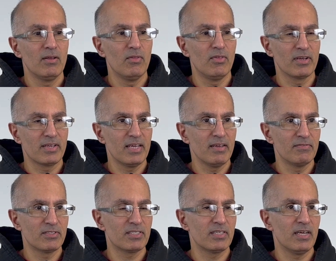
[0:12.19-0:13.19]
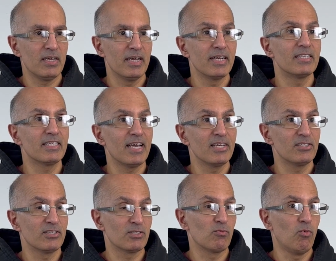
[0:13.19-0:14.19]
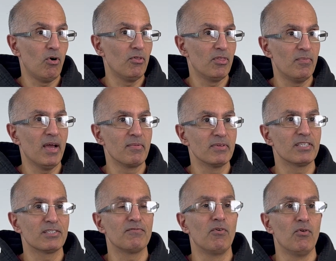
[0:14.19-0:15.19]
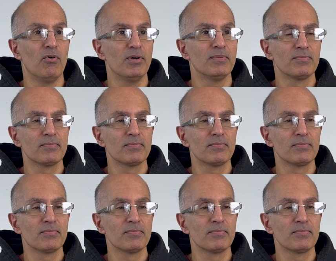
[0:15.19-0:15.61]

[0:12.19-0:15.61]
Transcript: that gives an indication as to what the payment is for.